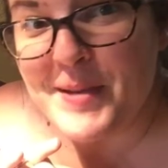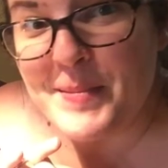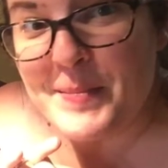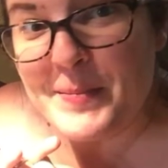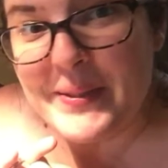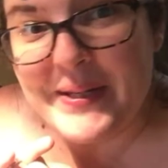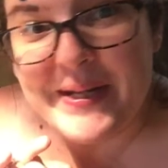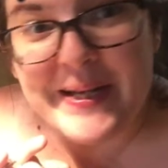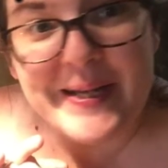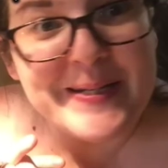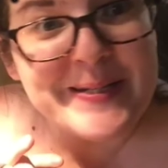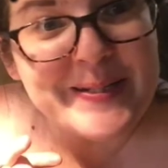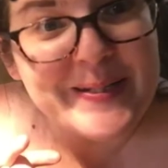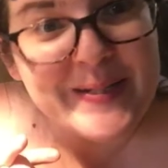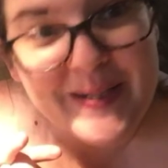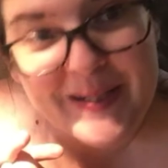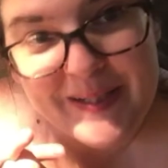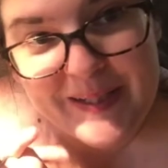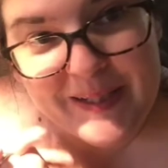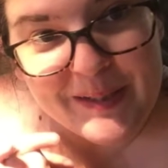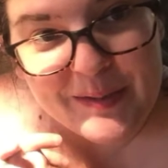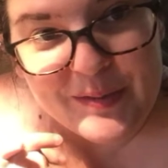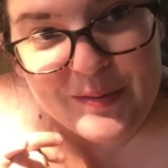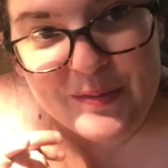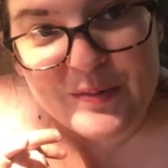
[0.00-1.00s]
But I did
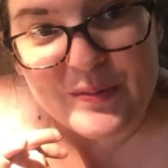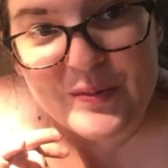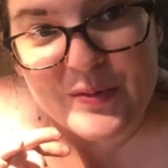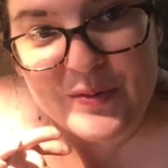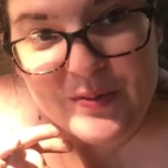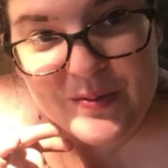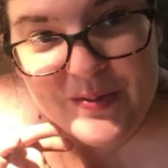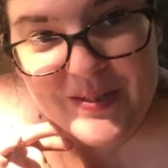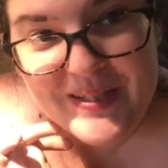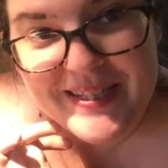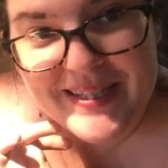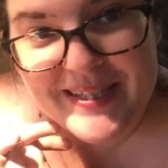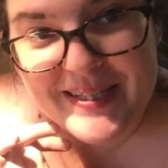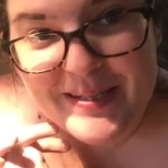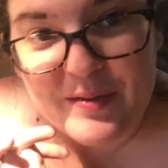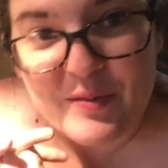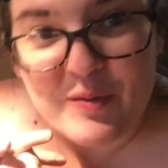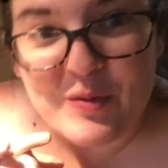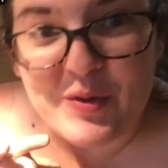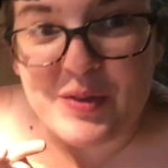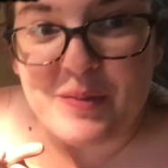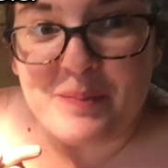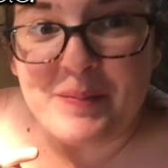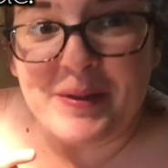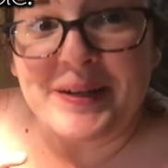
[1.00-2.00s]
not get roots
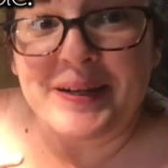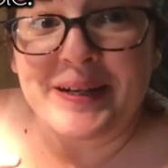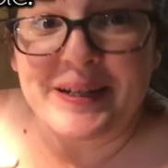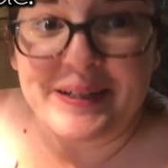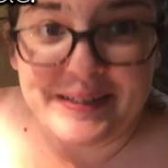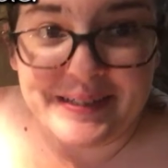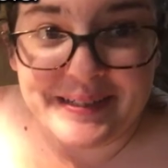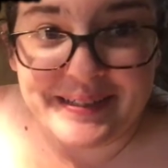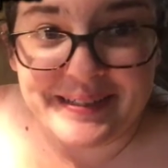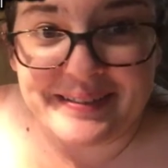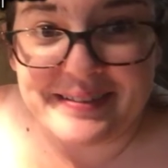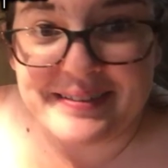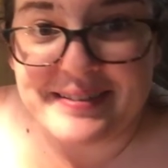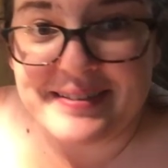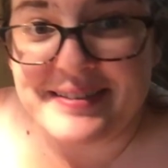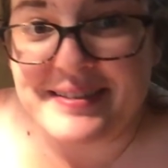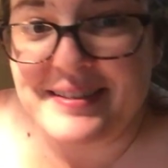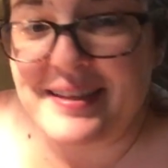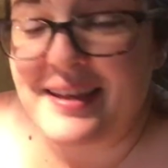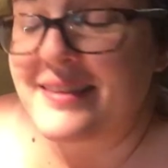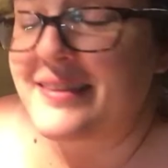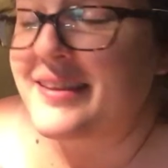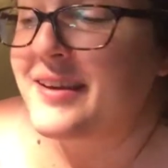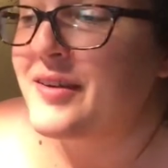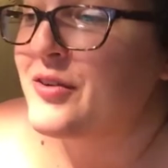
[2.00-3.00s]
with my cuttings.
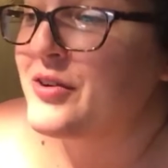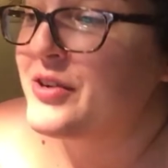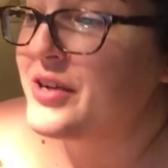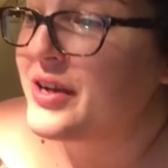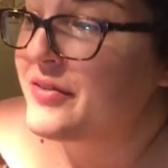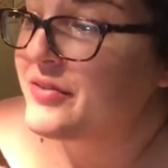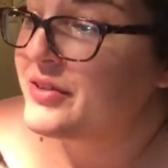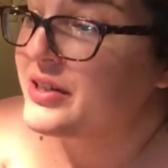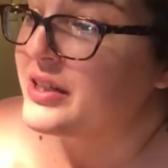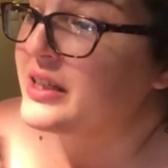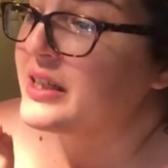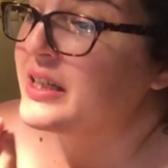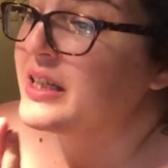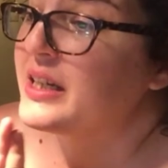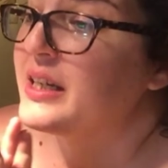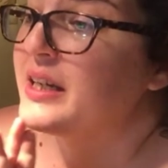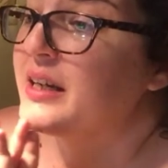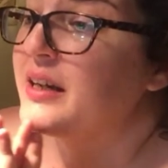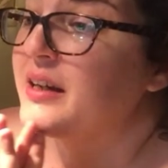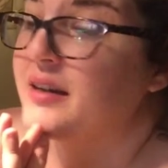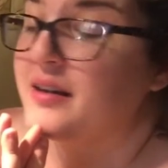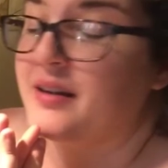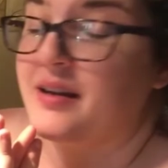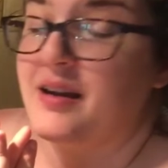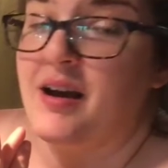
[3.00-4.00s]
They were
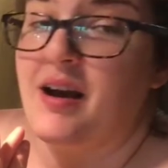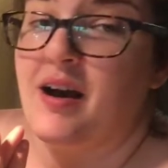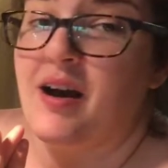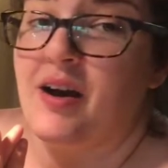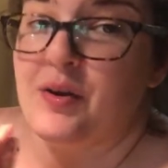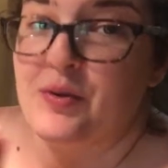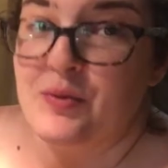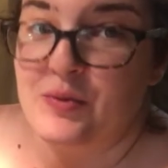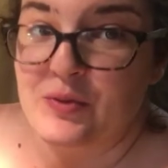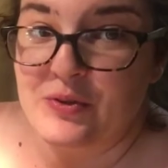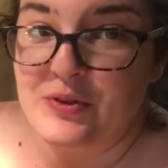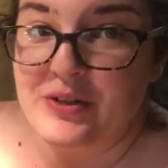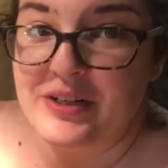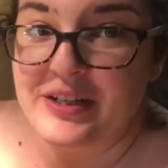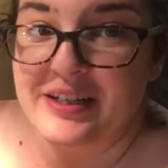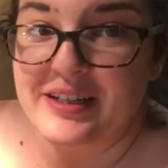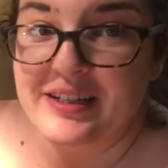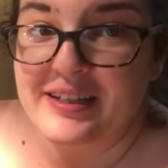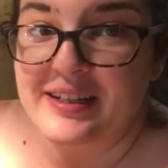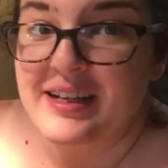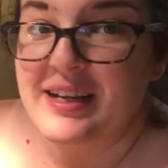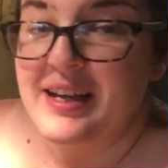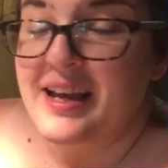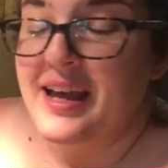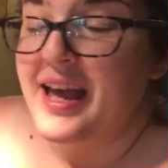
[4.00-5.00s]
definitely unrooted.
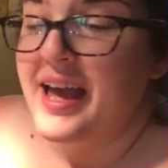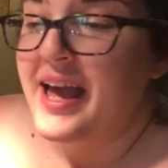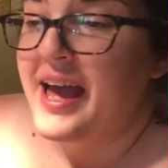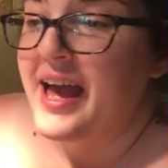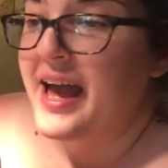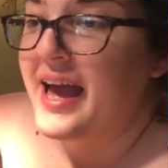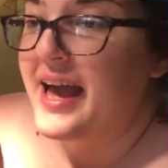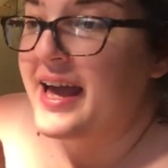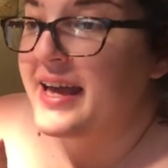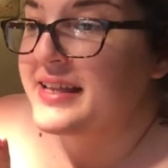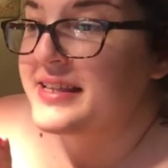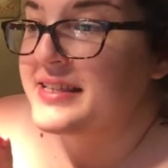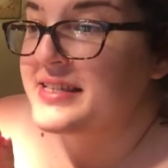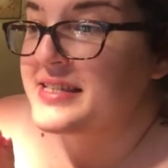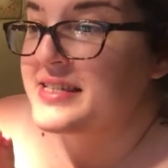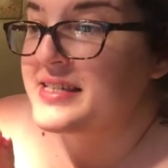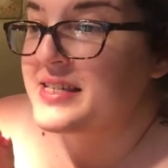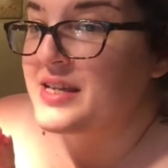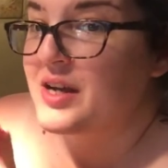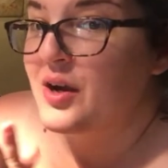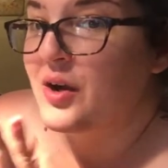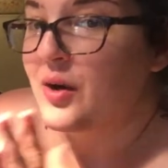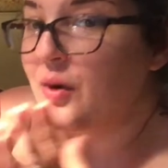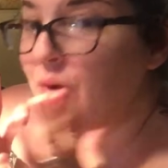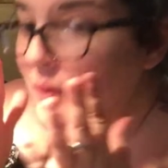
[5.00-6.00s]
And
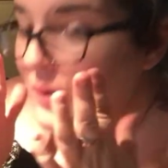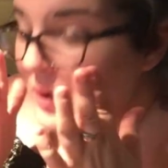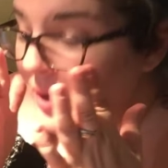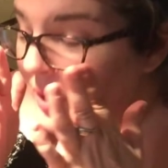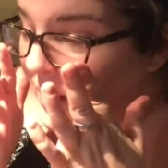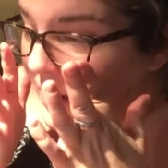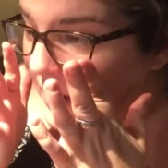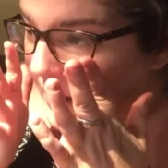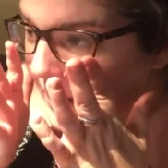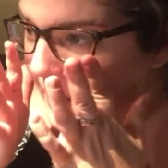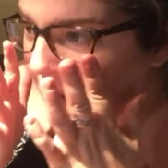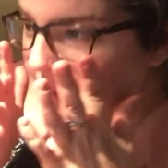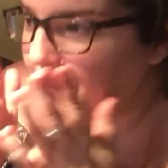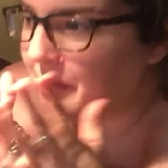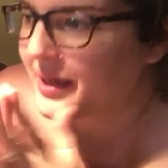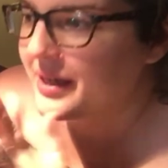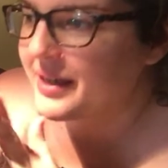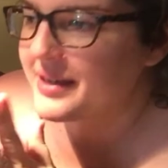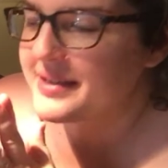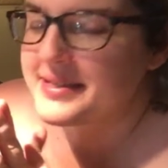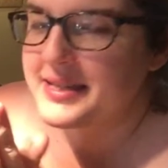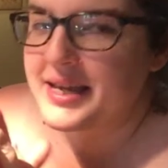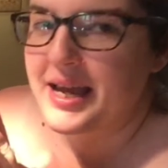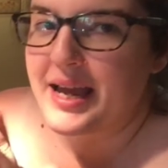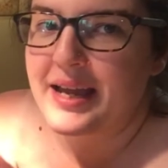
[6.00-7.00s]
so
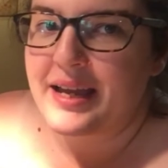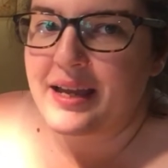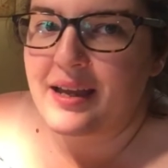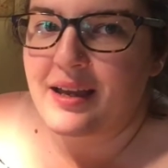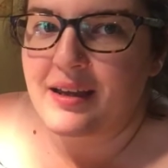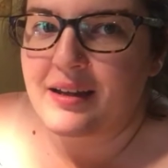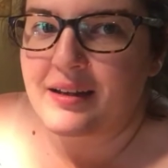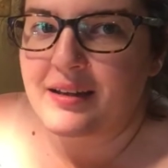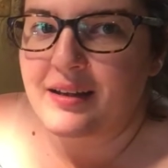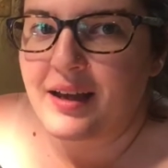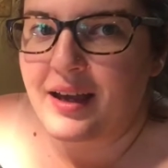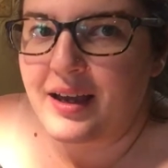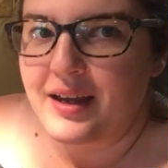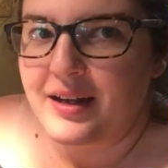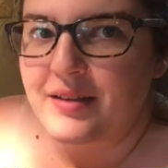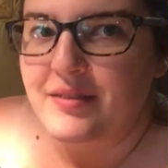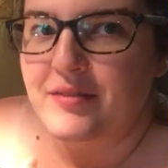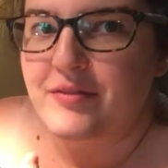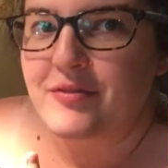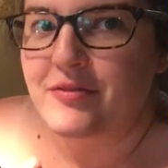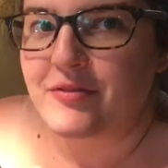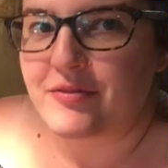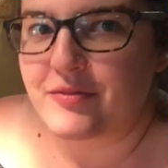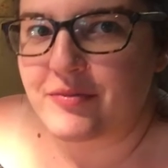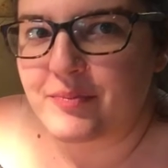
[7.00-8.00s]
because I had kind
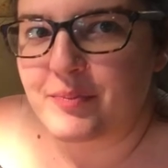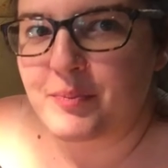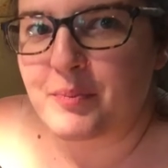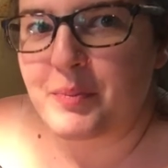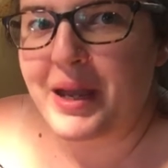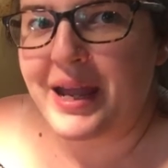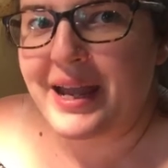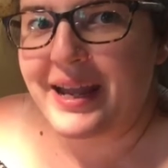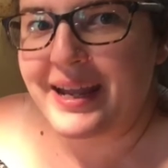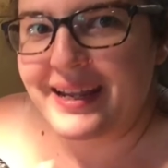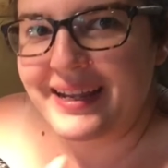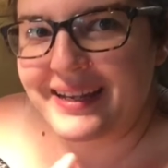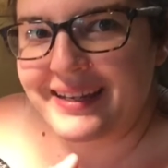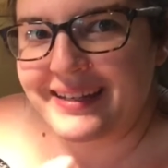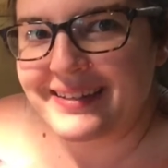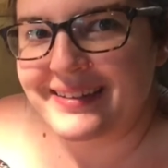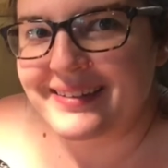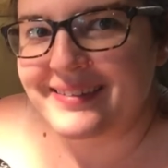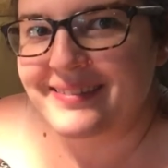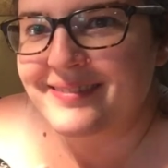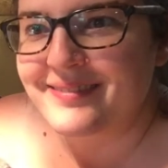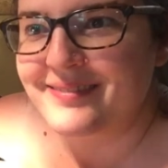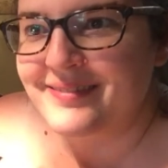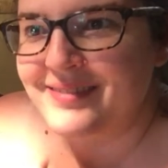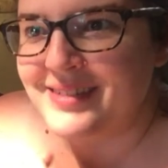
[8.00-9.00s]
of paid